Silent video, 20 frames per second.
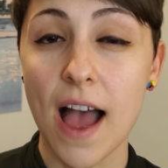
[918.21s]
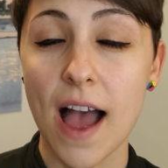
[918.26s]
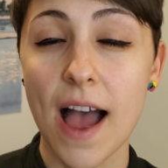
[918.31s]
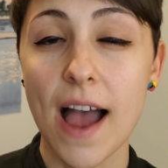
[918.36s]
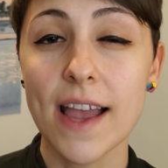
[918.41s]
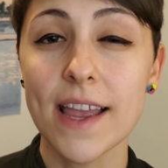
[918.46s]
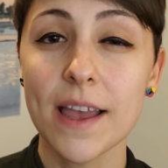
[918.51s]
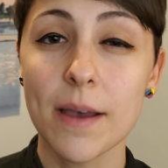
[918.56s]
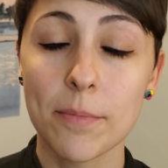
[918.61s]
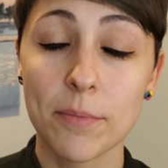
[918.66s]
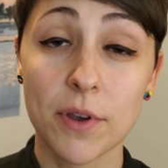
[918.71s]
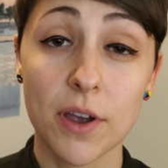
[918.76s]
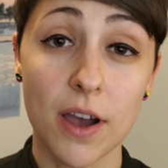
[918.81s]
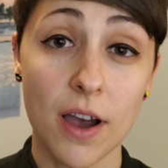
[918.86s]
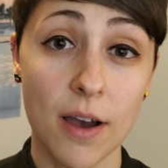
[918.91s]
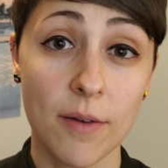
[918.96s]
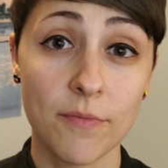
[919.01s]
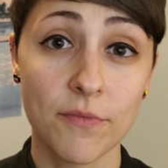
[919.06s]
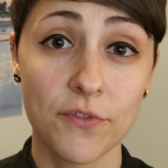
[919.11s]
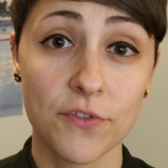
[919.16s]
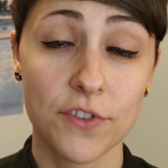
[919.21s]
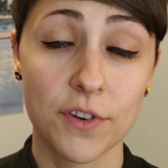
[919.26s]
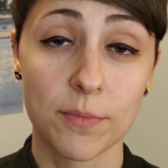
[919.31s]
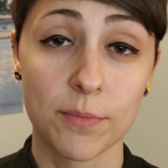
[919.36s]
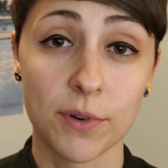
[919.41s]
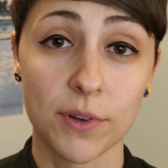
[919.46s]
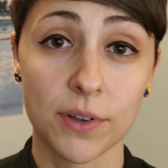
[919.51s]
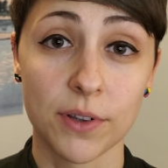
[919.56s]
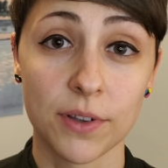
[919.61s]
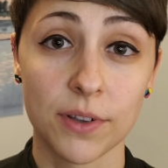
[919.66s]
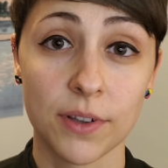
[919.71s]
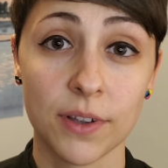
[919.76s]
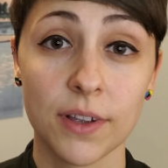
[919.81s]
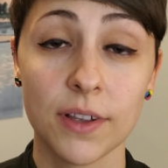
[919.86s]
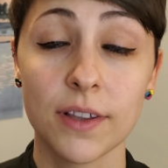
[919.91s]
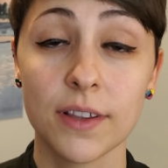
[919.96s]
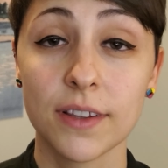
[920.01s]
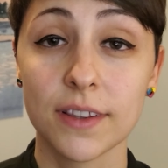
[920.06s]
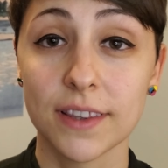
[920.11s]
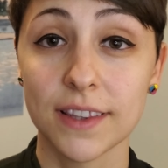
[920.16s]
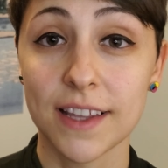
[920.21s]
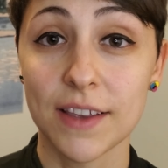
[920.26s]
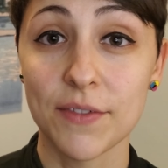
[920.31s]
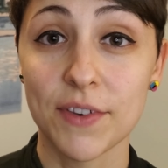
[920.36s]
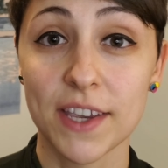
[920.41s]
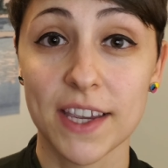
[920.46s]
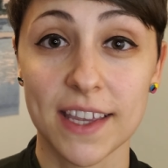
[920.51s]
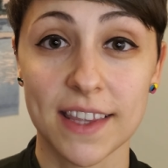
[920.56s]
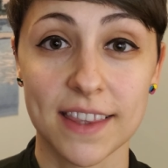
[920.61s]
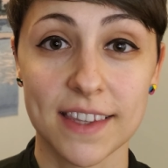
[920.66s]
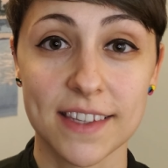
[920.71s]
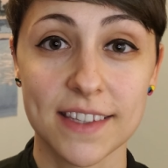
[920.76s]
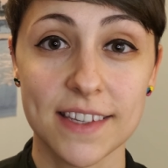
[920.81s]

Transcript: I am comfortable living in the